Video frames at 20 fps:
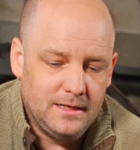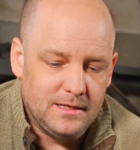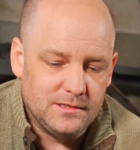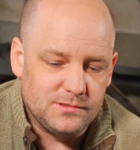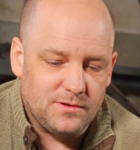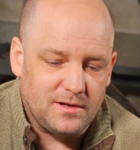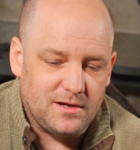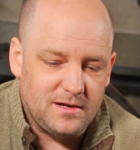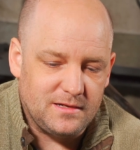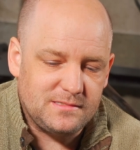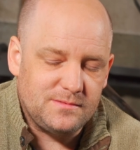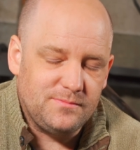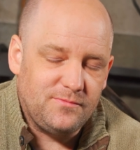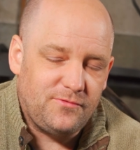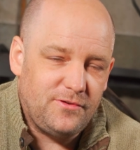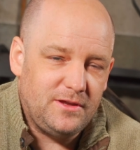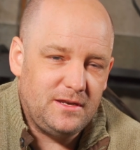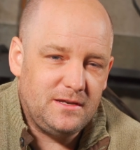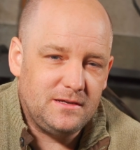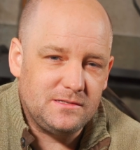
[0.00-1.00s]
So I got some
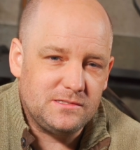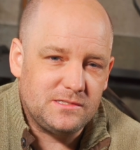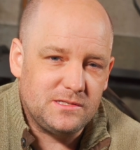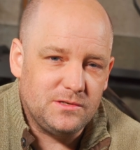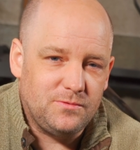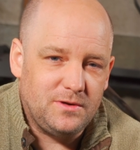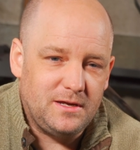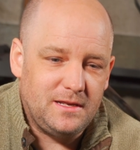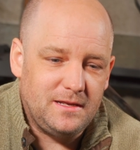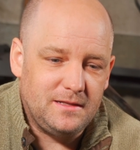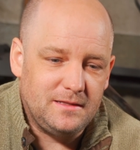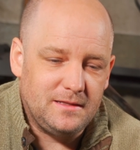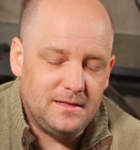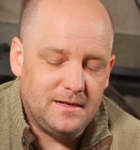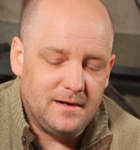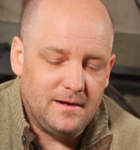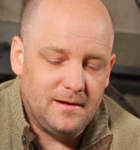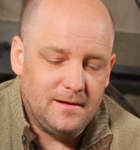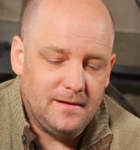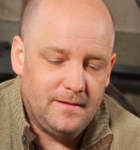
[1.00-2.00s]
fittings that went in
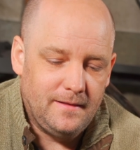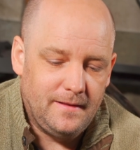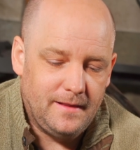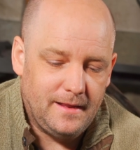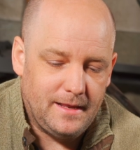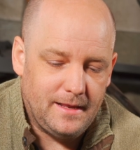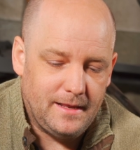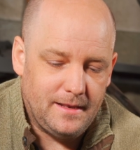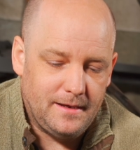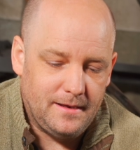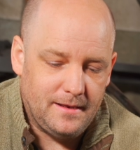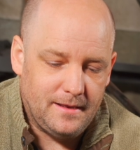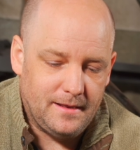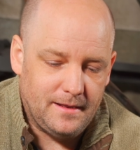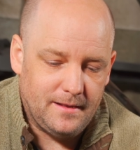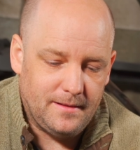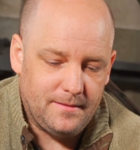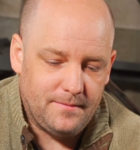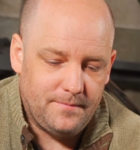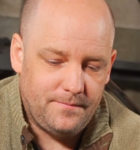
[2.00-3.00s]
there, and
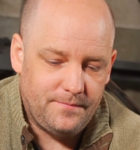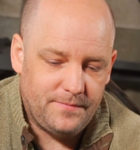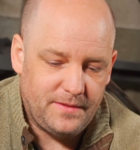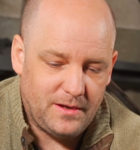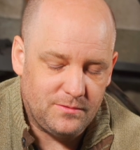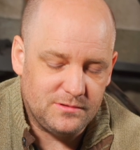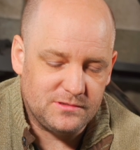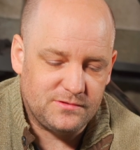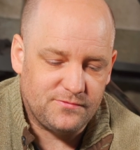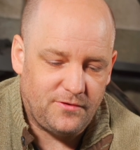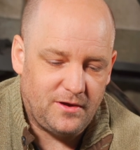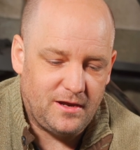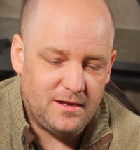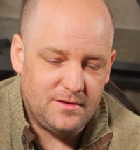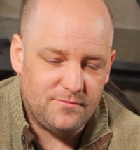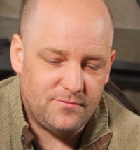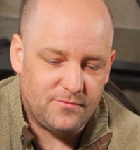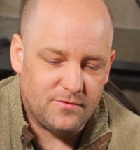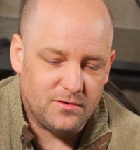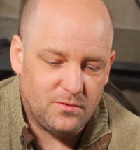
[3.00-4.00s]
that was
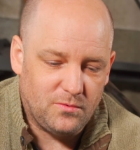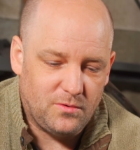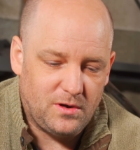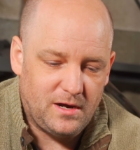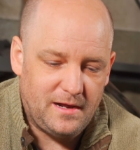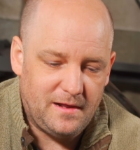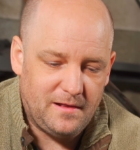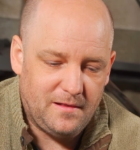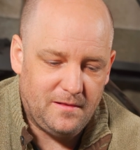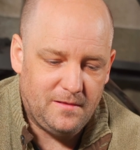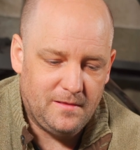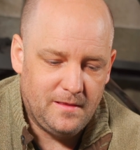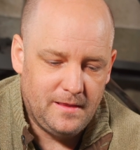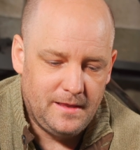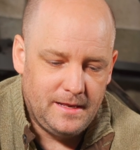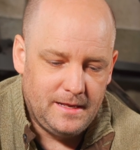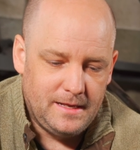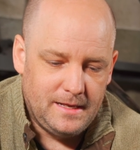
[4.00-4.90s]
fine for a while.